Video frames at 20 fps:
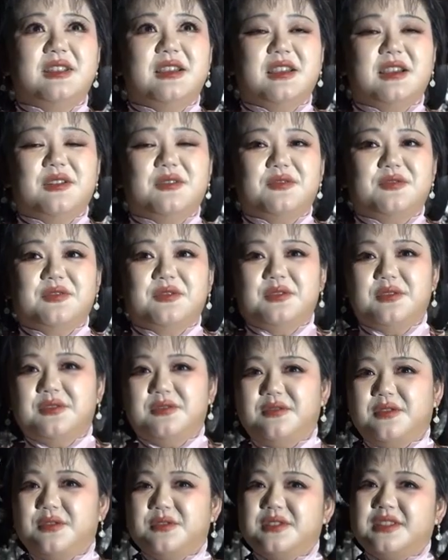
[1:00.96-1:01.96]
they have
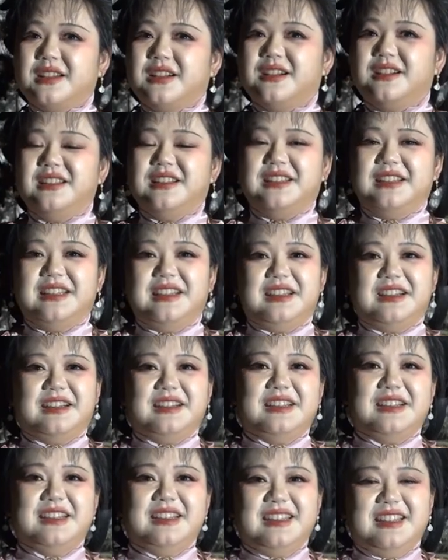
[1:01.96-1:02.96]
rose garden there,
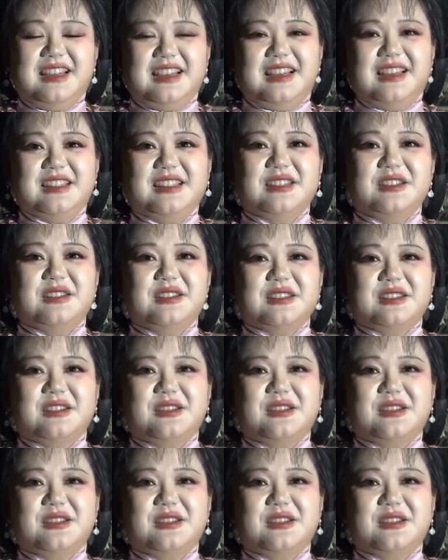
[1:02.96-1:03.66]
yeah, so it's